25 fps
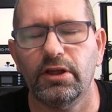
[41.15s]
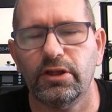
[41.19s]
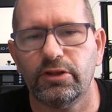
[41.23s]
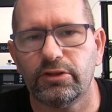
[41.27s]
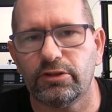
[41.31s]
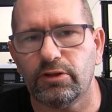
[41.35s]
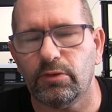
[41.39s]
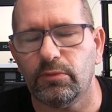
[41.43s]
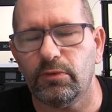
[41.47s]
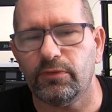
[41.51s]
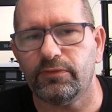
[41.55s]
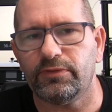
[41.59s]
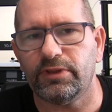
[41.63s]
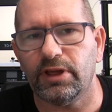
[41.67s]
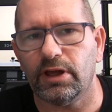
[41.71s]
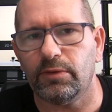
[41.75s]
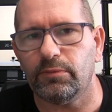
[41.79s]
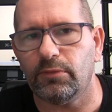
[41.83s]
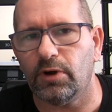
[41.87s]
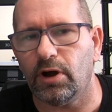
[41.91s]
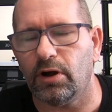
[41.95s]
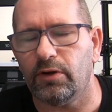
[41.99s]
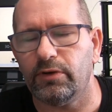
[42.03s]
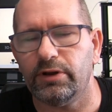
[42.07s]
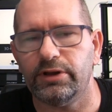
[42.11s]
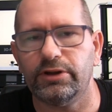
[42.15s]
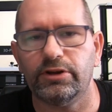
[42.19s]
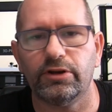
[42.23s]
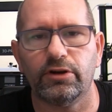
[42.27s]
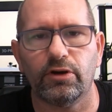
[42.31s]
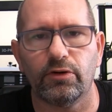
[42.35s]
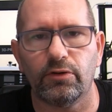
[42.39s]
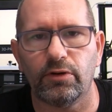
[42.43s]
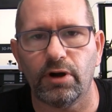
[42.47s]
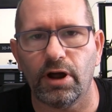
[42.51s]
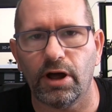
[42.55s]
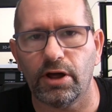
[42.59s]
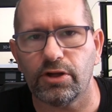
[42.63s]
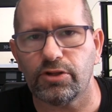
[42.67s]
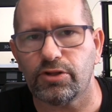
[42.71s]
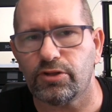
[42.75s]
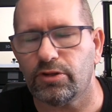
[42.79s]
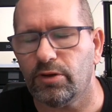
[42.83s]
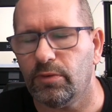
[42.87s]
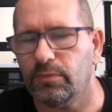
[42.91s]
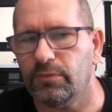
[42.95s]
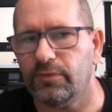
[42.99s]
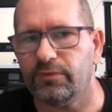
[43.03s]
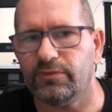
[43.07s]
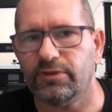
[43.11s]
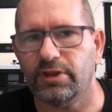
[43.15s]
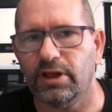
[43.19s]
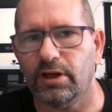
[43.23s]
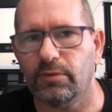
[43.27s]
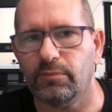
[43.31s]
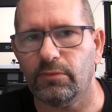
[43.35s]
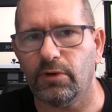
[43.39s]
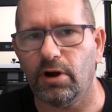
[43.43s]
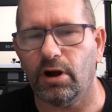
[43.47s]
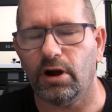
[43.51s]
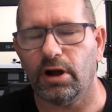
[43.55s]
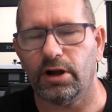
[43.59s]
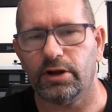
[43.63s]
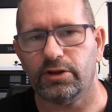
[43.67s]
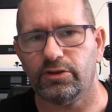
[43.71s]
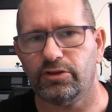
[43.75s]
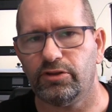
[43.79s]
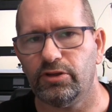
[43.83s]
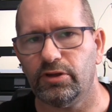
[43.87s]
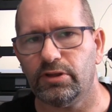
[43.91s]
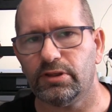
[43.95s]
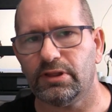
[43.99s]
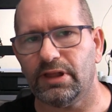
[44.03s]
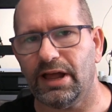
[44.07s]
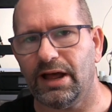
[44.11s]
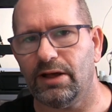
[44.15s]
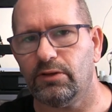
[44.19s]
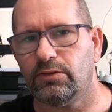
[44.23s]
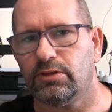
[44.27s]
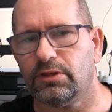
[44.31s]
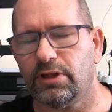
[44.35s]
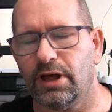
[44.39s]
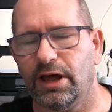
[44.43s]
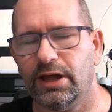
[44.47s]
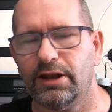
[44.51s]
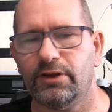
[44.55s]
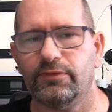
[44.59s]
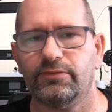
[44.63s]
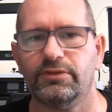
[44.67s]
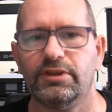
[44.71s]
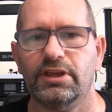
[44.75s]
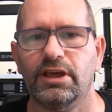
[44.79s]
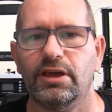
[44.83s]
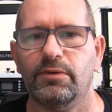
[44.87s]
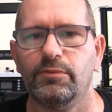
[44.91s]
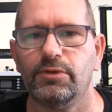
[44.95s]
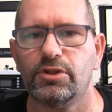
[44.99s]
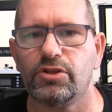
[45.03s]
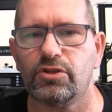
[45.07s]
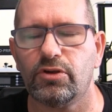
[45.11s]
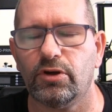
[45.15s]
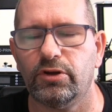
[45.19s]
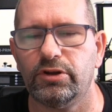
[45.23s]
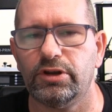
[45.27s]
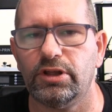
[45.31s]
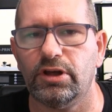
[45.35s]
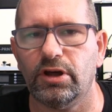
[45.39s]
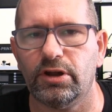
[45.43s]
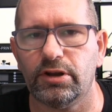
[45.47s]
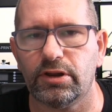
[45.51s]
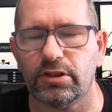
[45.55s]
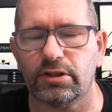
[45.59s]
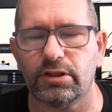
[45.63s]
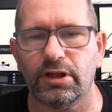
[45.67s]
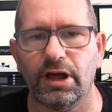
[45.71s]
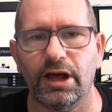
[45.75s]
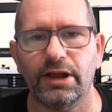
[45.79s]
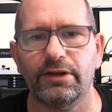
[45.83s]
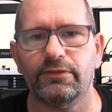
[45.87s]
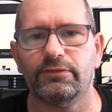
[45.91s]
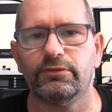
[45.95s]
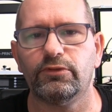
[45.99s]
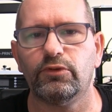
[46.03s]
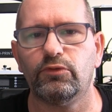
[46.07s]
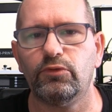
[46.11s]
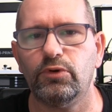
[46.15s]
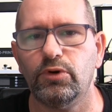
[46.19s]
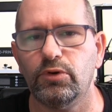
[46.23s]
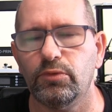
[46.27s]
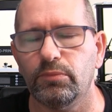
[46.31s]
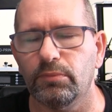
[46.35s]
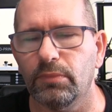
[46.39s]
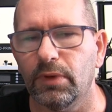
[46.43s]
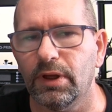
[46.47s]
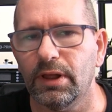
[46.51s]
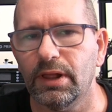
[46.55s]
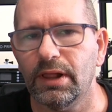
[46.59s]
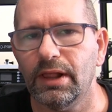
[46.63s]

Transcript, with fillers: some of them are in the garage, some of them are just outside of the image on the other side of the room.